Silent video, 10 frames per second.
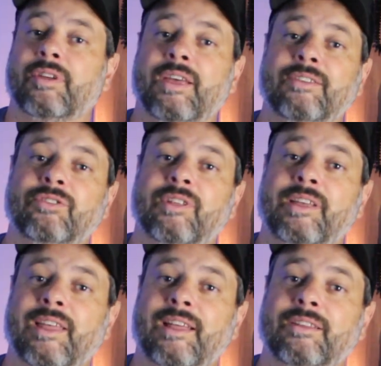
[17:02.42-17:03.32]
and do
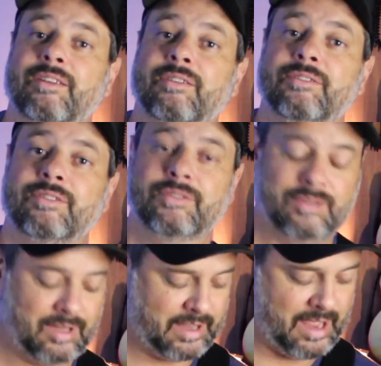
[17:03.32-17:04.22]
like that.
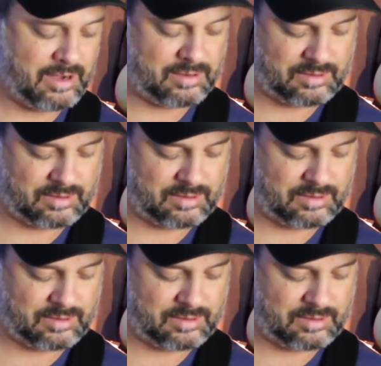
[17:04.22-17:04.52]
So again.